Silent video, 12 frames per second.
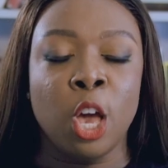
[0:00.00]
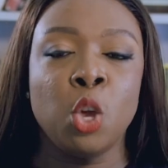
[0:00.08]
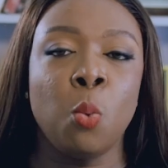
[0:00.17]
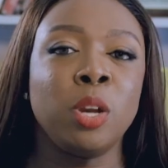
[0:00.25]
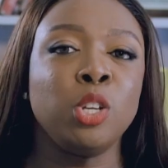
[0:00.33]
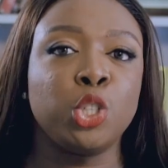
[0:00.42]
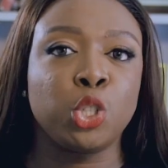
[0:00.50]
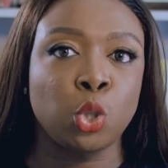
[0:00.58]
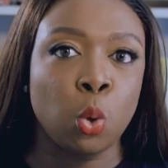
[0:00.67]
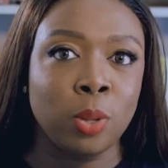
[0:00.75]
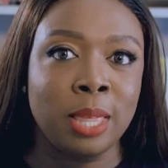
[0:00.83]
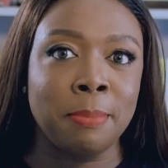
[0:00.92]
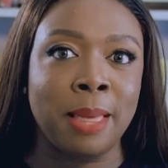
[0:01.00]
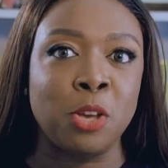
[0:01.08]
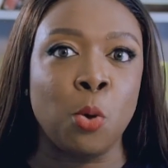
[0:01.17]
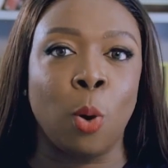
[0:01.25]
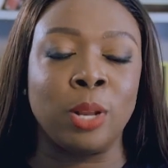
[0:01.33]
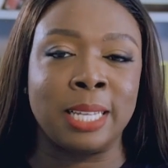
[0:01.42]
You want to show them that
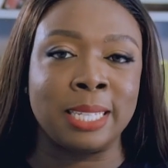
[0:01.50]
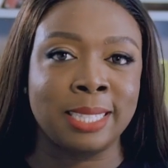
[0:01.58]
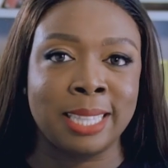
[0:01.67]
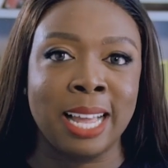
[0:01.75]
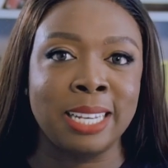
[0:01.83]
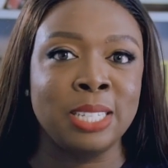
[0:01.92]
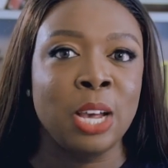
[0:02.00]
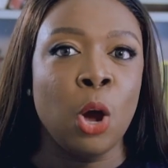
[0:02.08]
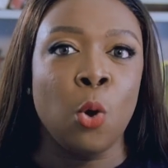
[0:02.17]
you understand